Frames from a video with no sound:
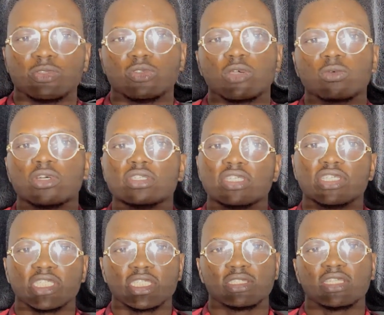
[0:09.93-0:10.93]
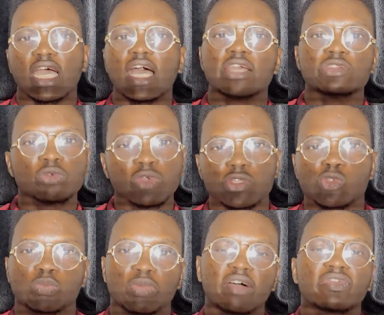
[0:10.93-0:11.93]
you're wondering how are you going
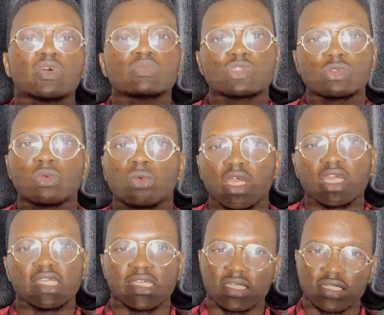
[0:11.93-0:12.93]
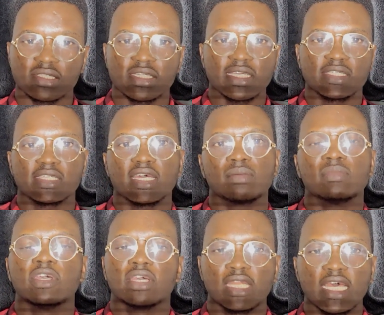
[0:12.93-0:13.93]
to perform so well in this exam.